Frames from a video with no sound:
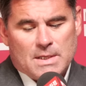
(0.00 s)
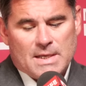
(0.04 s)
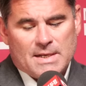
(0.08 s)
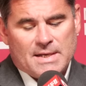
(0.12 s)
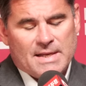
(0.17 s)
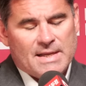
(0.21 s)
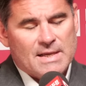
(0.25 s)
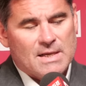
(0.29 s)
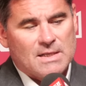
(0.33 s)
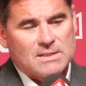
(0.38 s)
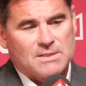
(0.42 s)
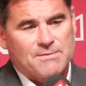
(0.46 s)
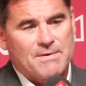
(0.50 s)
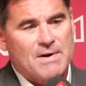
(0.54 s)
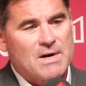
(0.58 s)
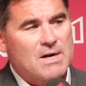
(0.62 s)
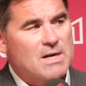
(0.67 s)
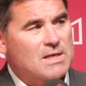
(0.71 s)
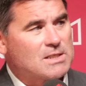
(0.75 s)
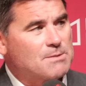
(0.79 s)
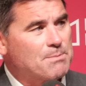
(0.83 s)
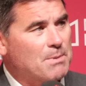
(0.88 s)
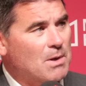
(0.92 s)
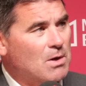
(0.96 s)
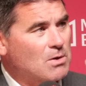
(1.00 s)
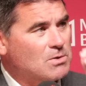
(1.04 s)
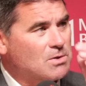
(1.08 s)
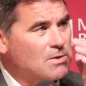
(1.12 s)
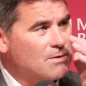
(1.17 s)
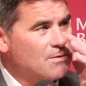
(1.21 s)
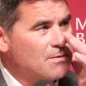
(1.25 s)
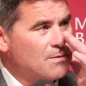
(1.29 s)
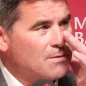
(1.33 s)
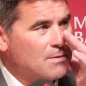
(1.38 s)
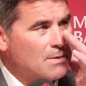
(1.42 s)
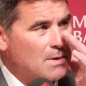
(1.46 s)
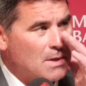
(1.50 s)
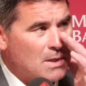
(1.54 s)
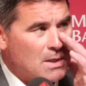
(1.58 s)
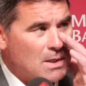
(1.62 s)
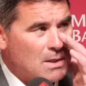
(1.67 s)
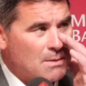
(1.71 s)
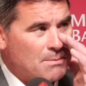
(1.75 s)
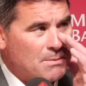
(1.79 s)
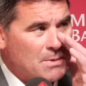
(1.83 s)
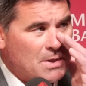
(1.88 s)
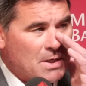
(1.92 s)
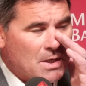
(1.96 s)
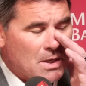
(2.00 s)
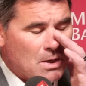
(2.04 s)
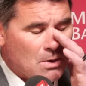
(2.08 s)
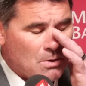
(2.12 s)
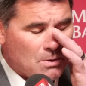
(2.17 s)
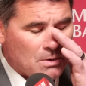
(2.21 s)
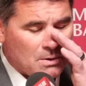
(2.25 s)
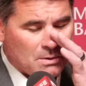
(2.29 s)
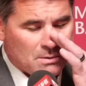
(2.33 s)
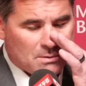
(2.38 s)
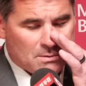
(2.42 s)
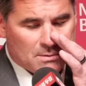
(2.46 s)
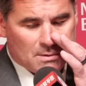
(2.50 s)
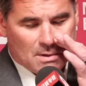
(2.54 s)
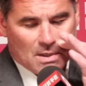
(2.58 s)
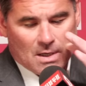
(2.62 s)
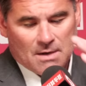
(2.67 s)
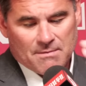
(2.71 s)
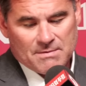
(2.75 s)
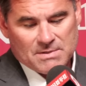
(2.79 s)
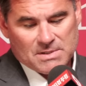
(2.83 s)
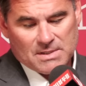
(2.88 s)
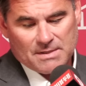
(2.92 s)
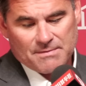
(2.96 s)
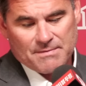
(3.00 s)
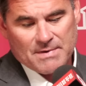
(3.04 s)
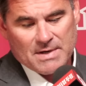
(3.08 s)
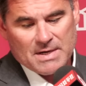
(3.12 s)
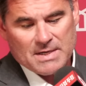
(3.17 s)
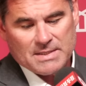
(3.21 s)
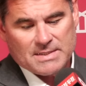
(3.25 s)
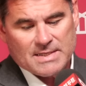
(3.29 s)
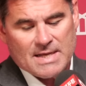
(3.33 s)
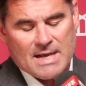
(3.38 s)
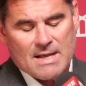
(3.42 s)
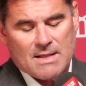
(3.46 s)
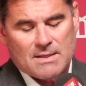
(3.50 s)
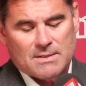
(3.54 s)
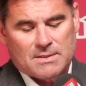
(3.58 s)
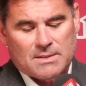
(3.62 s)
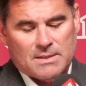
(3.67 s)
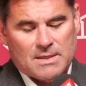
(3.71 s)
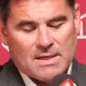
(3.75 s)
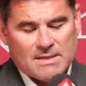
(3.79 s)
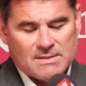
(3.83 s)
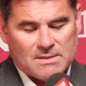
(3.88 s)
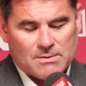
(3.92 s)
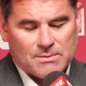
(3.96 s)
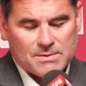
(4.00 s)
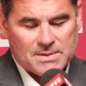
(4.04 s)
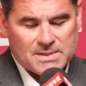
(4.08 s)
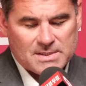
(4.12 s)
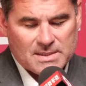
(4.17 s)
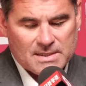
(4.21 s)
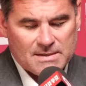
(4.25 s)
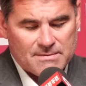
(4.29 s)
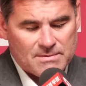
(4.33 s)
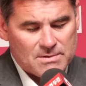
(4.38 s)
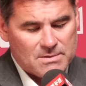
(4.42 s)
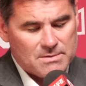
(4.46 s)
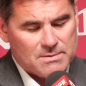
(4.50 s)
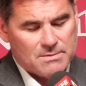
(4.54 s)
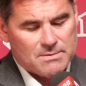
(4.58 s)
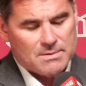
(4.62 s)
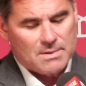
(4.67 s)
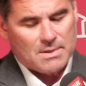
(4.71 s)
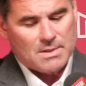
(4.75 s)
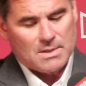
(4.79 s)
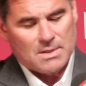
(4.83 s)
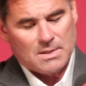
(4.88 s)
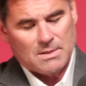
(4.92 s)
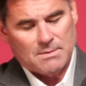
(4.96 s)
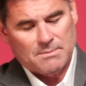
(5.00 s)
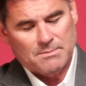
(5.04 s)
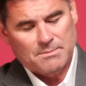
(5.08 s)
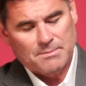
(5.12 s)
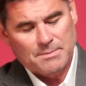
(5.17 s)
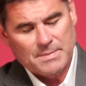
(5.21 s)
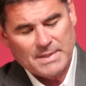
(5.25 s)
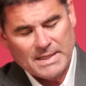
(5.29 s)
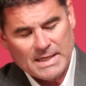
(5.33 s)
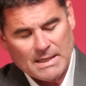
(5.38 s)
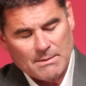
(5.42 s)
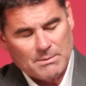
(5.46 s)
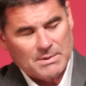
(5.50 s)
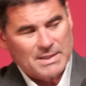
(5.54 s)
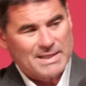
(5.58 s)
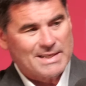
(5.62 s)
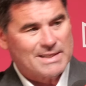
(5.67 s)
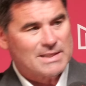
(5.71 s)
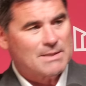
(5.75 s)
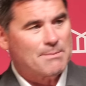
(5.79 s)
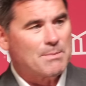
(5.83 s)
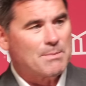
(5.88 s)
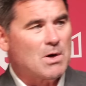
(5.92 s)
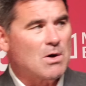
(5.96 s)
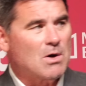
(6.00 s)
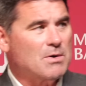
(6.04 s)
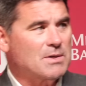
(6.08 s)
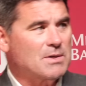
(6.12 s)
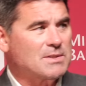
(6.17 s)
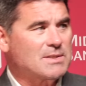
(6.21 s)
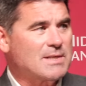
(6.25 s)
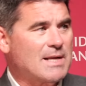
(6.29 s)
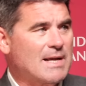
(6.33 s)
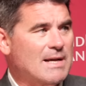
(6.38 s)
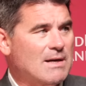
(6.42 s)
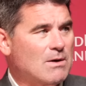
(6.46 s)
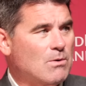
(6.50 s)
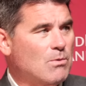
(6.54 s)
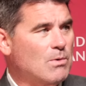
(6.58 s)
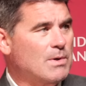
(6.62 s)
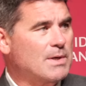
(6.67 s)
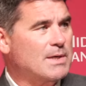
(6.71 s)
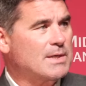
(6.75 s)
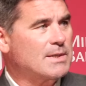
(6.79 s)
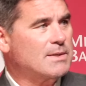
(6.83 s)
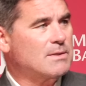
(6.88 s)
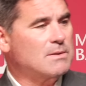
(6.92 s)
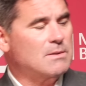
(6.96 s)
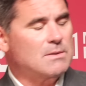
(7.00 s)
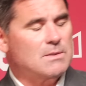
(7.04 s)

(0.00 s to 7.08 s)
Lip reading: Yeah, Deion's very explosive, and obviously very talented as a receiver, being able to get the ball in his hand quick,